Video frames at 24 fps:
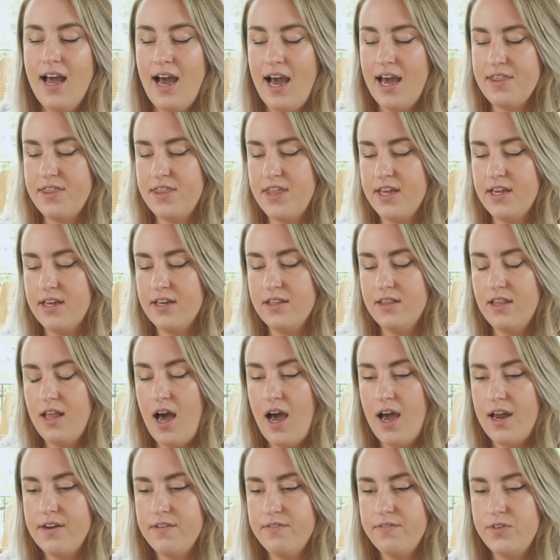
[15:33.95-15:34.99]
I think a
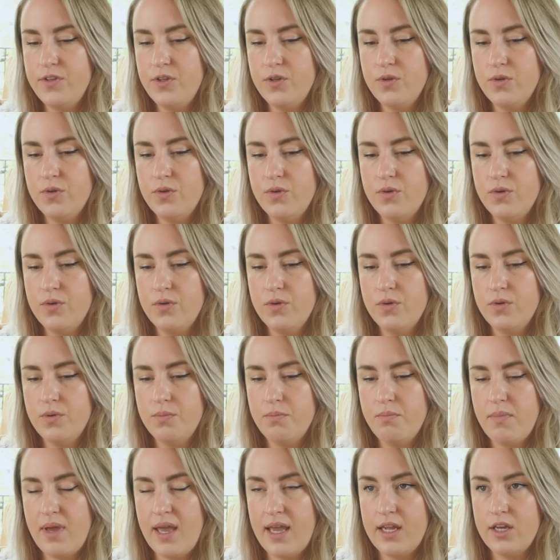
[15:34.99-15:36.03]
lot of you
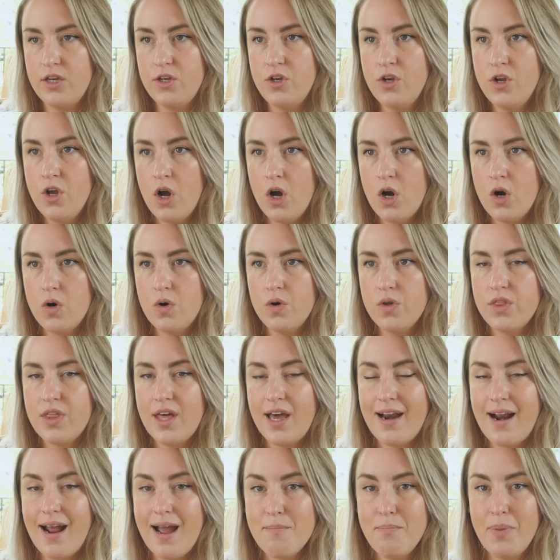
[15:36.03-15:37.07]
may know
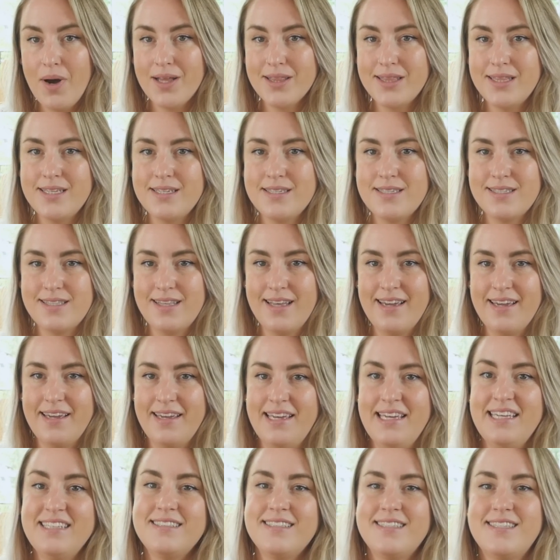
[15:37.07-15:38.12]
that I bought this like
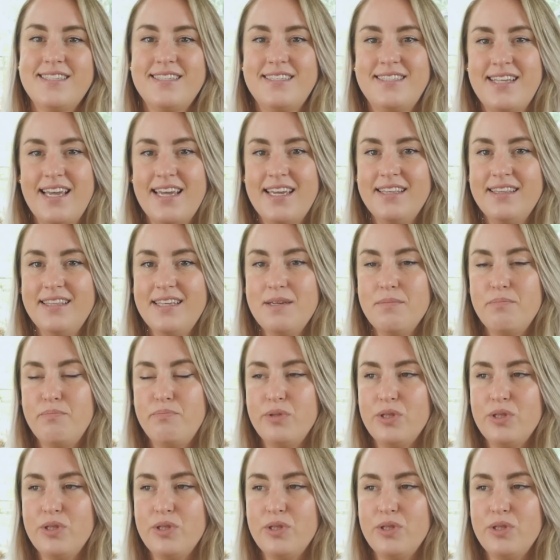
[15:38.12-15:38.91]
insanely